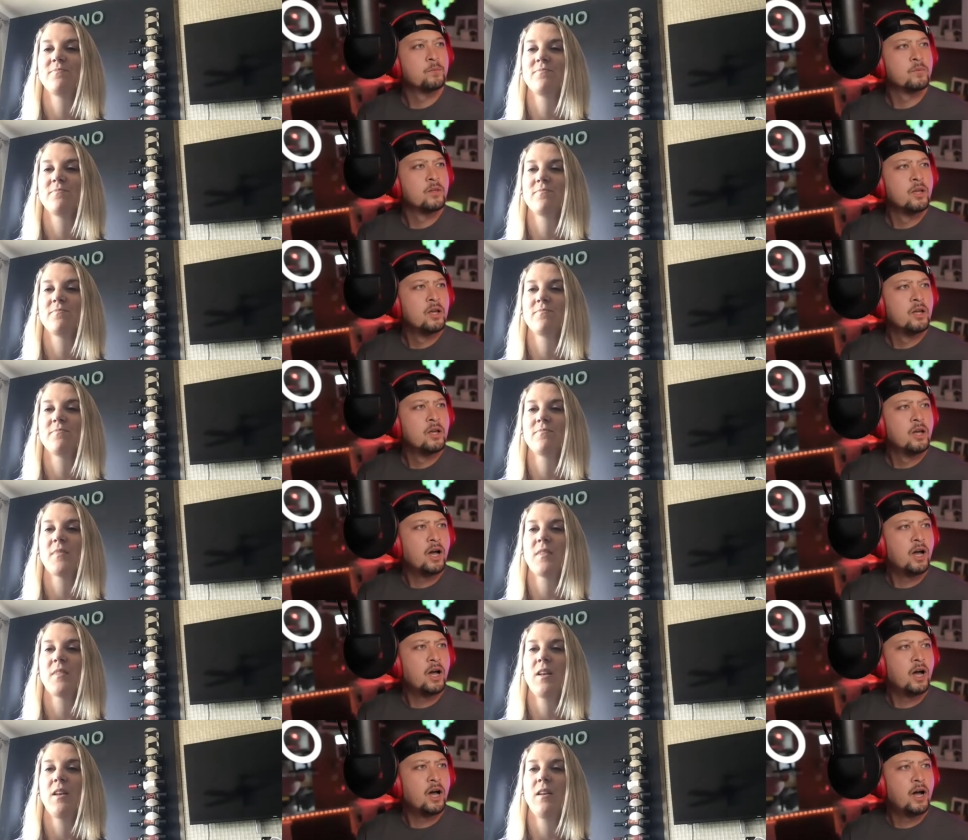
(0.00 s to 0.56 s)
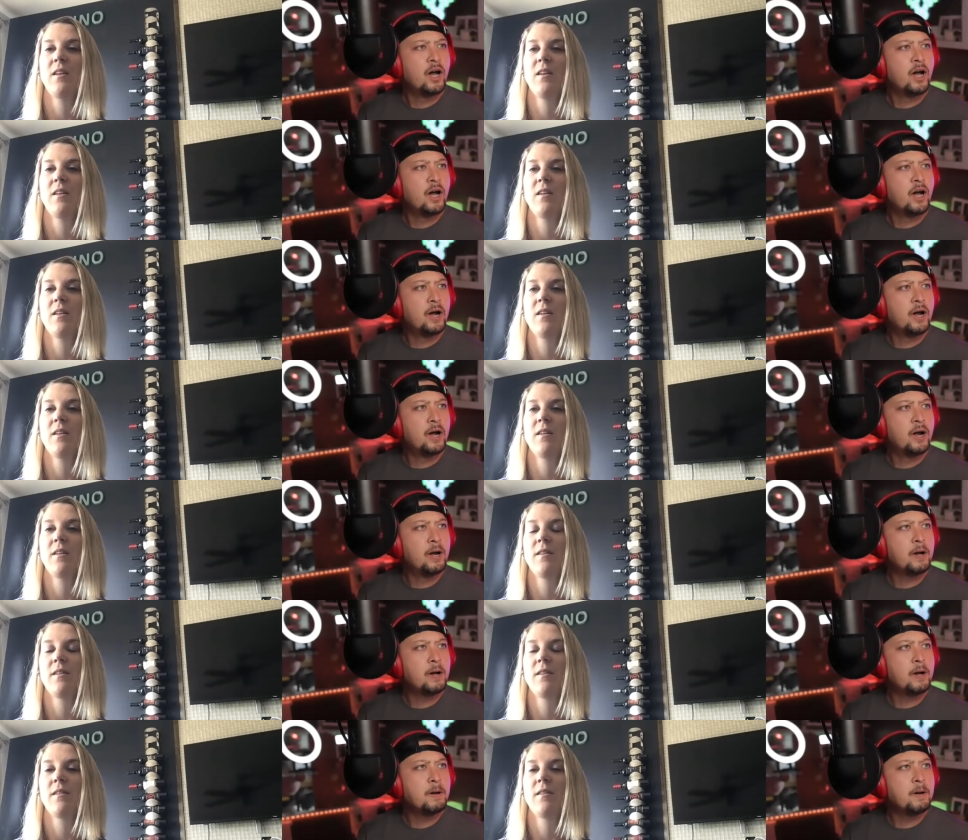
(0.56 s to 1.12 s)

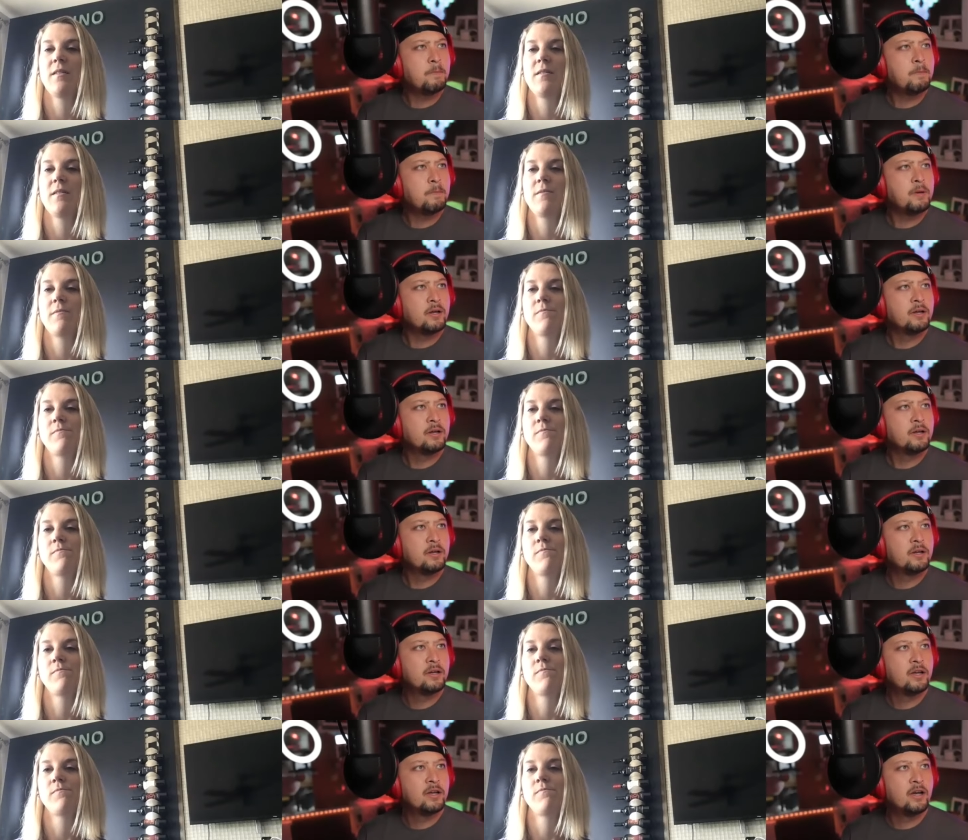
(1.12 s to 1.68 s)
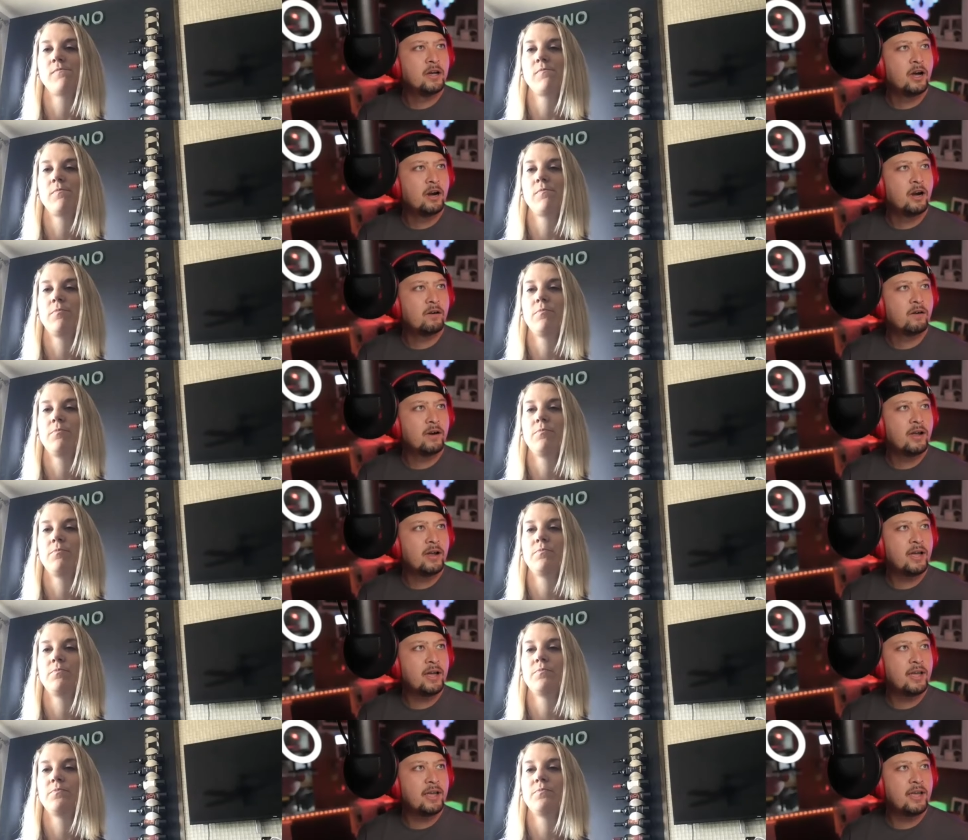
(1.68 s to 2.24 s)
Speaker 1: Um all
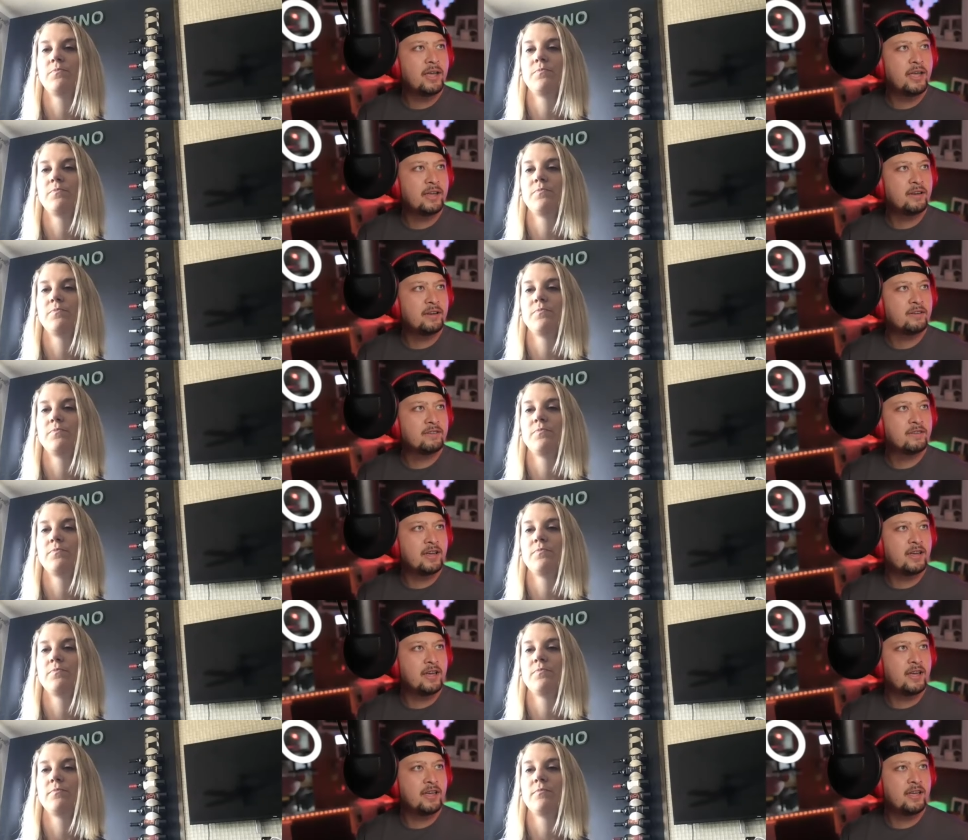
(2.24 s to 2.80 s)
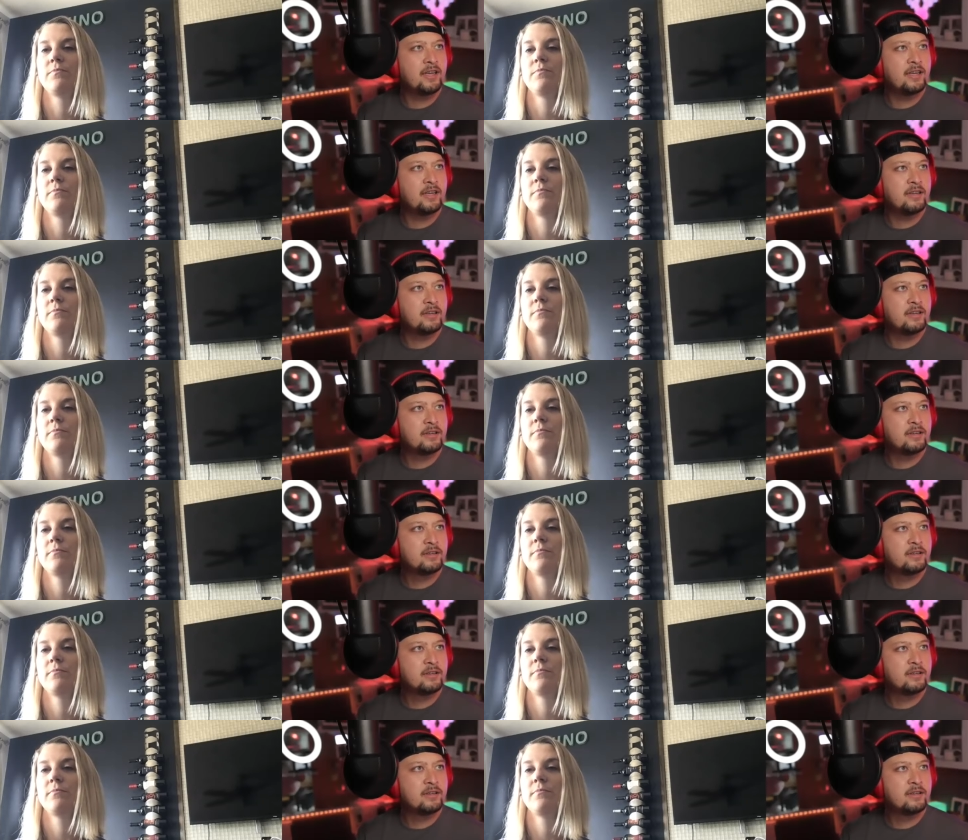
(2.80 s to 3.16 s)
right, hang tight.